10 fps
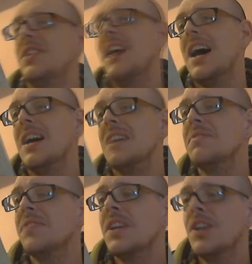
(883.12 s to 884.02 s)
they
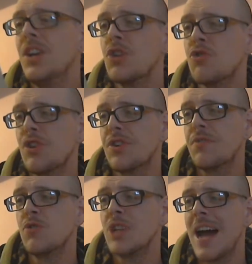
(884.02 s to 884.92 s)
have crushed
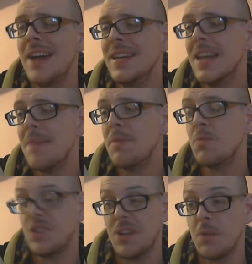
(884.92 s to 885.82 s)
fruit candy and lemon,
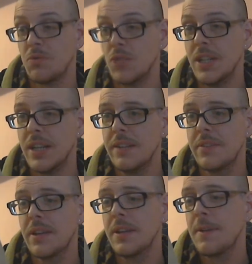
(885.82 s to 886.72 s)
which sounds really nice.
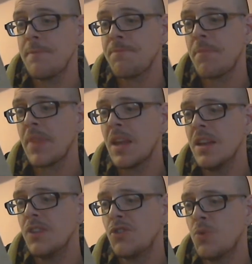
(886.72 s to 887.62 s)

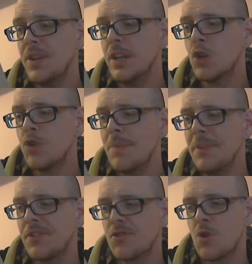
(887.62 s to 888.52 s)
Sweet and
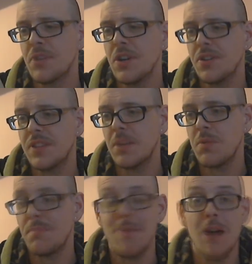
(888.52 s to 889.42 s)
creamy strawberry custard
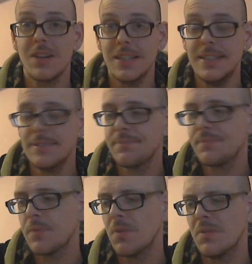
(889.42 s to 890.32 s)
with praline.
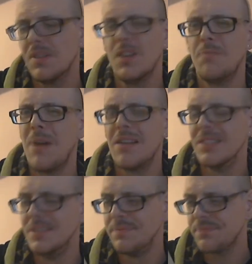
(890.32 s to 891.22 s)
Love
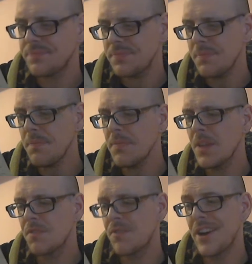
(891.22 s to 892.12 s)
praline.
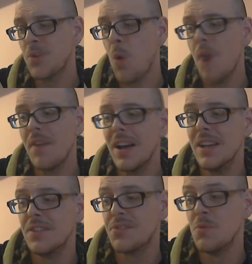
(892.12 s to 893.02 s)
Fresh guava
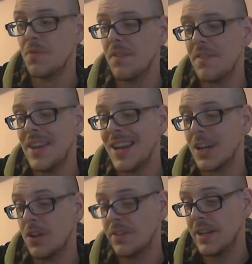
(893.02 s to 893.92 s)
and smooth vanilla
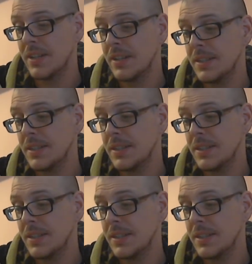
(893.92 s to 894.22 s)
custard.